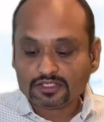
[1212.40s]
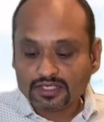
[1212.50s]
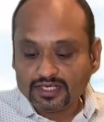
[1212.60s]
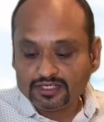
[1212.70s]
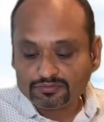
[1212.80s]

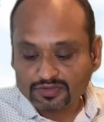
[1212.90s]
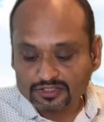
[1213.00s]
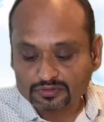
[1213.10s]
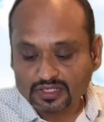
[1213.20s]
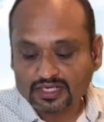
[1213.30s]
85
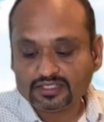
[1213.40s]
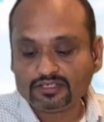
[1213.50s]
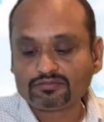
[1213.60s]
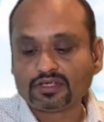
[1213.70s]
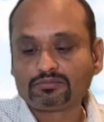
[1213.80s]
to
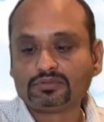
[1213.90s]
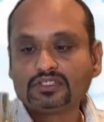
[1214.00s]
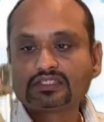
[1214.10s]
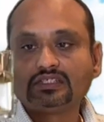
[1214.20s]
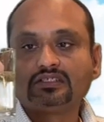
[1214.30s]

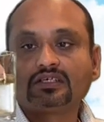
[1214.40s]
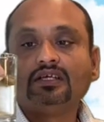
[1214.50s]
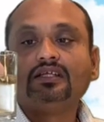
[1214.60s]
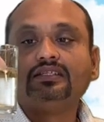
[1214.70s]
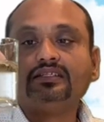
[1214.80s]
95%
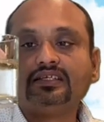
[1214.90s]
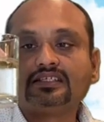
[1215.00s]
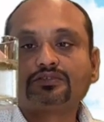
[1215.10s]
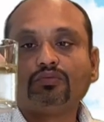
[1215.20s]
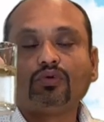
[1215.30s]

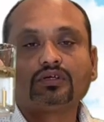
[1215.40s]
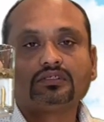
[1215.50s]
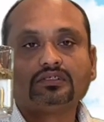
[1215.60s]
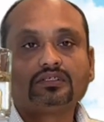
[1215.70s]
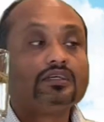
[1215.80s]
this
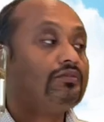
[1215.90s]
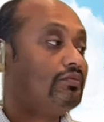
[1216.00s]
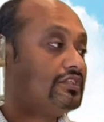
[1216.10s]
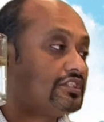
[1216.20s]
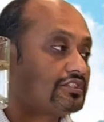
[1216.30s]
water,
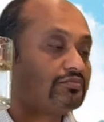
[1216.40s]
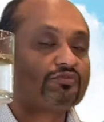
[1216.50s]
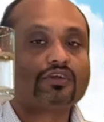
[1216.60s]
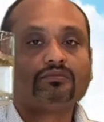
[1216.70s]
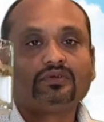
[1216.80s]
which is
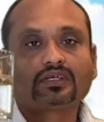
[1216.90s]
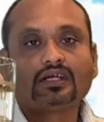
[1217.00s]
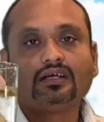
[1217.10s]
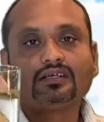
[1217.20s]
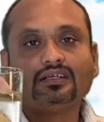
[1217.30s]
from
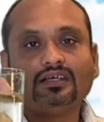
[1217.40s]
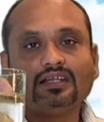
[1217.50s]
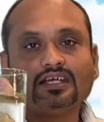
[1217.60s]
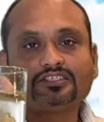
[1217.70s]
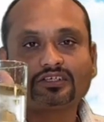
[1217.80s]
Kangen
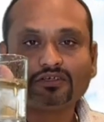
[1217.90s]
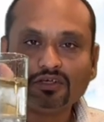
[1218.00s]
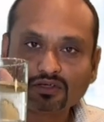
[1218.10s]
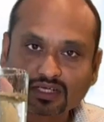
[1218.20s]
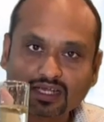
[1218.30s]
Enagic,
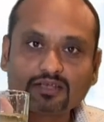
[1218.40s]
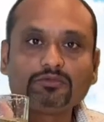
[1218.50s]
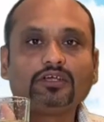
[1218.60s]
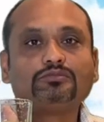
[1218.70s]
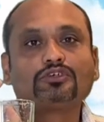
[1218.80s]
can be
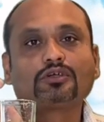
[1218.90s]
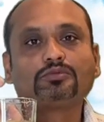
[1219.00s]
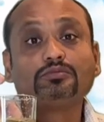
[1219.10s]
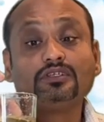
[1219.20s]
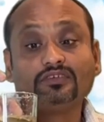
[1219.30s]

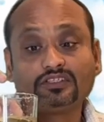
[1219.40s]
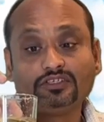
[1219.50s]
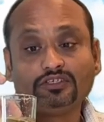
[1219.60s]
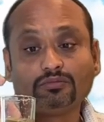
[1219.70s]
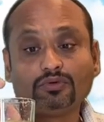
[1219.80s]
absorbable
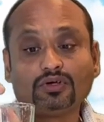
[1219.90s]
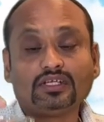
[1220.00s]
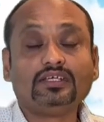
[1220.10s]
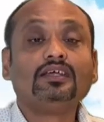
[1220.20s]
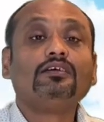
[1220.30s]
within your
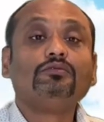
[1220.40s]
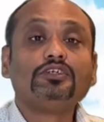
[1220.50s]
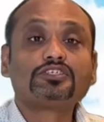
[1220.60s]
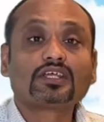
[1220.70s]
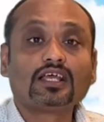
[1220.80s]
body,
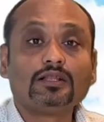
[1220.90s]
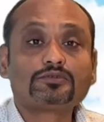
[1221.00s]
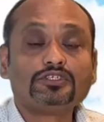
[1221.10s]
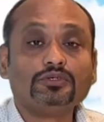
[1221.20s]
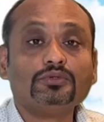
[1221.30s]
which
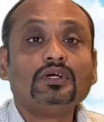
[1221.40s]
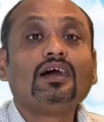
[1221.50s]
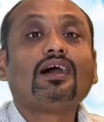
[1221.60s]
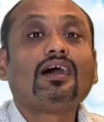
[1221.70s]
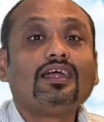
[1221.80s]
helps you
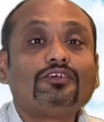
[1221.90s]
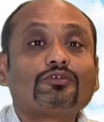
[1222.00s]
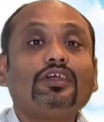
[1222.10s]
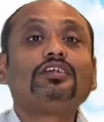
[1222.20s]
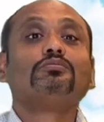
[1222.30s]

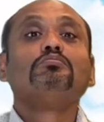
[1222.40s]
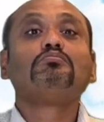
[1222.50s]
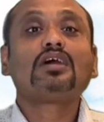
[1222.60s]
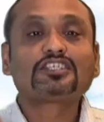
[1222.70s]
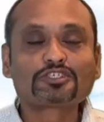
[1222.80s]
hydrate
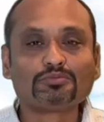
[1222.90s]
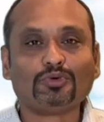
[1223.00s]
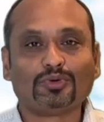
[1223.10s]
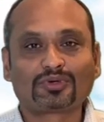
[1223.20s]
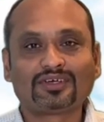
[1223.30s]
much
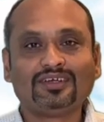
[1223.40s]
more,